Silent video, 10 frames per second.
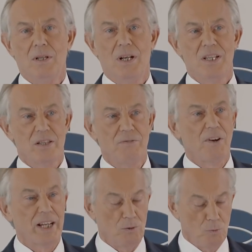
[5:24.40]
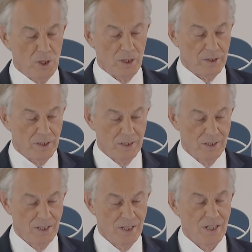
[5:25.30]
as the final word,
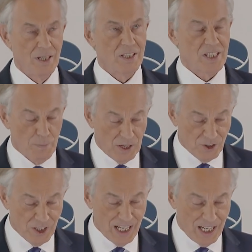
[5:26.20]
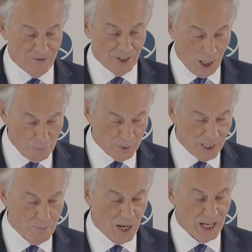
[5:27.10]
especially if
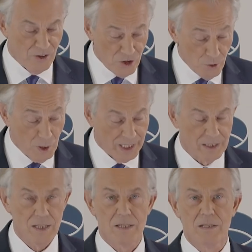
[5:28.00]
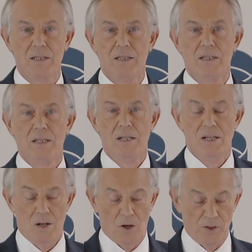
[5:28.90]
accompanied by a new willingness
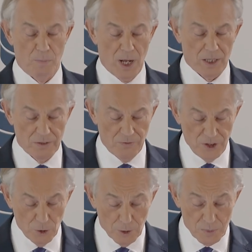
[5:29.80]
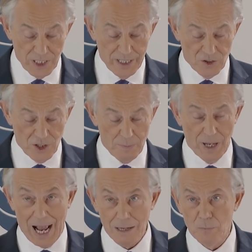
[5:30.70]
on the part of Europe's leadership
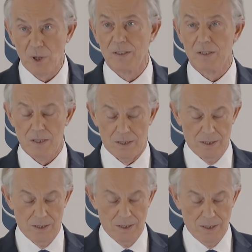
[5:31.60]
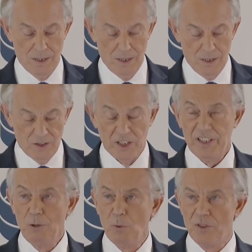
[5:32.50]
and Britain's to
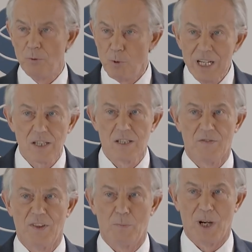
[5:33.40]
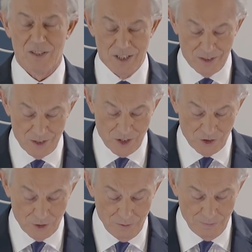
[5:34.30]
deal with the reasons for the Brexit
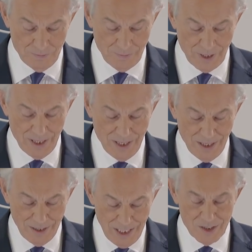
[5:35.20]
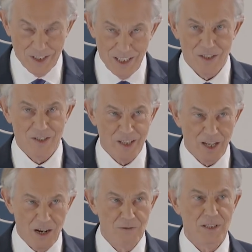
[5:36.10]
decision, this is
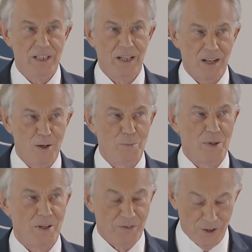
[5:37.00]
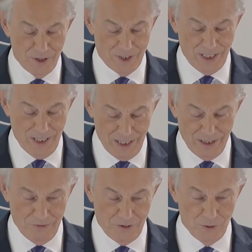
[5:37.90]
the only hope of unity
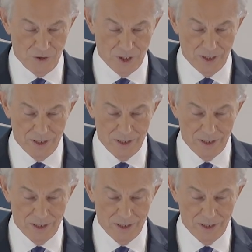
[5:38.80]
in the future.